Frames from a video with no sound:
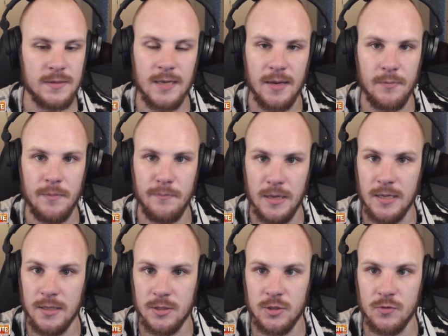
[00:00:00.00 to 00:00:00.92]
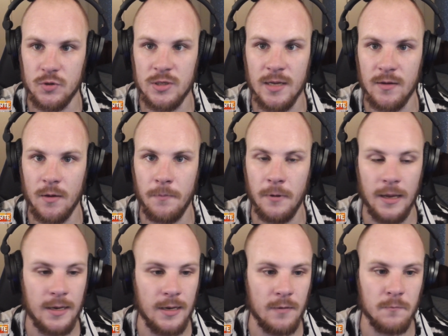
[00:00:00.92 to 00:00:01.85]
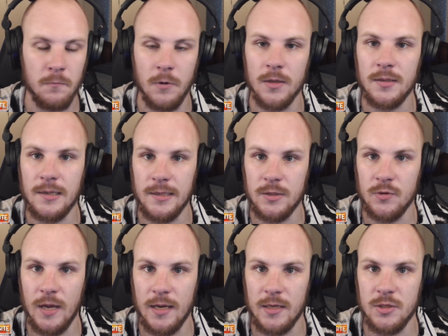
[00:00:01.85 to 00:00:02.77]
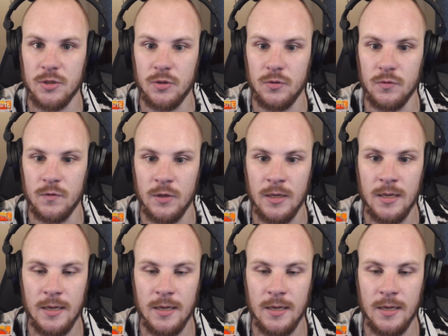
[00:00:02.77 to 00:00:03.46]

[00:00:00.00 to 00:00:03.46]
take me minutes to set up and then one click to execute